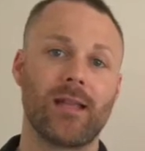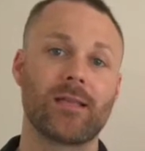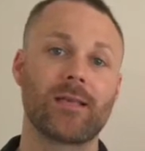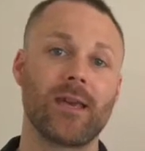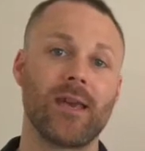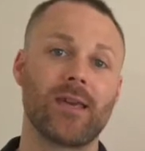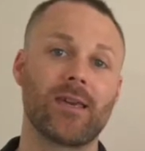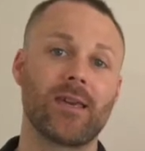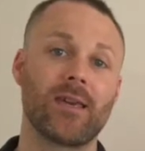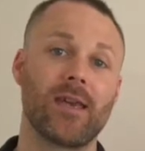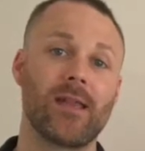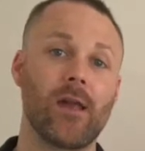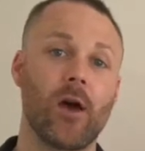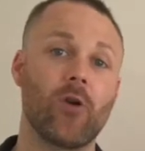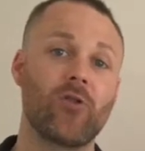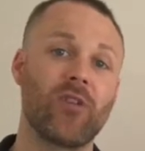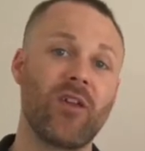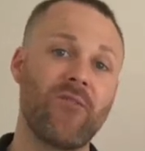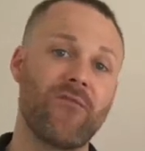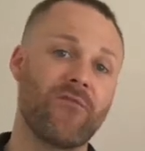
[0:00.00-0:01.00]
and taking in
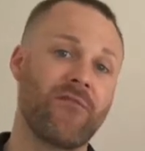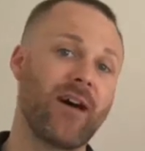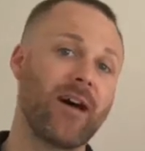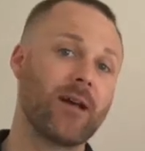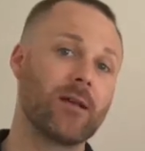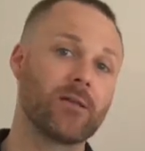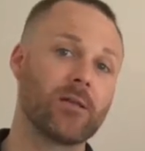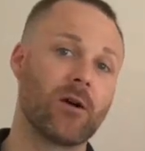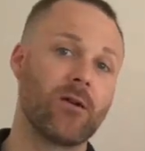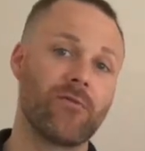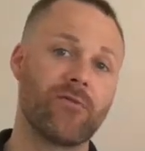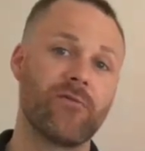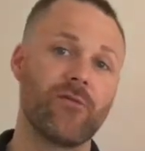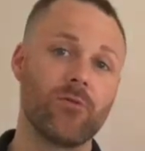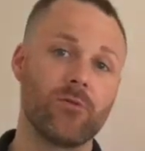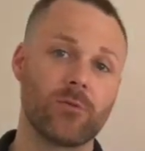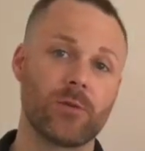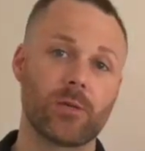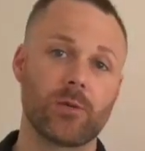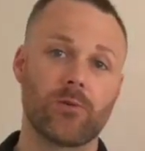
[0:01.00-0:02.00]
only fat as our
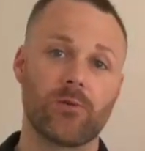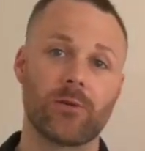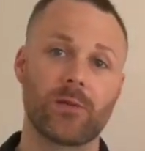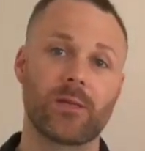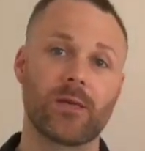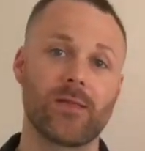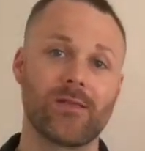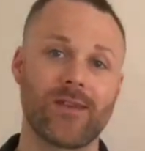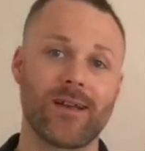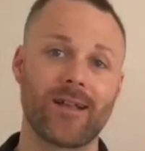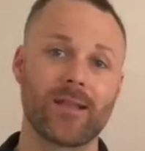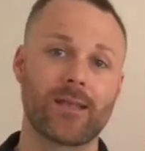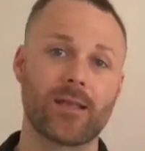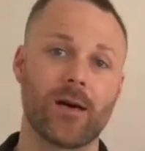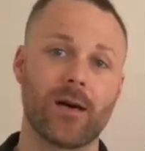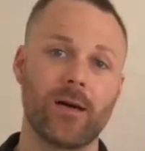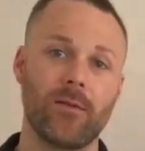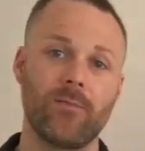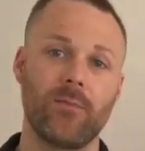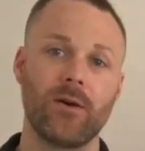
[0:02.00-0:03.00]
fuel source in that
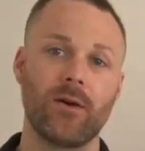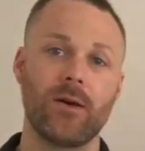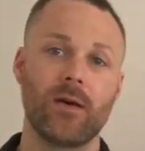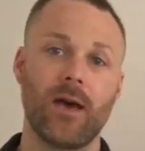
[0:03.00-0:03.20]
time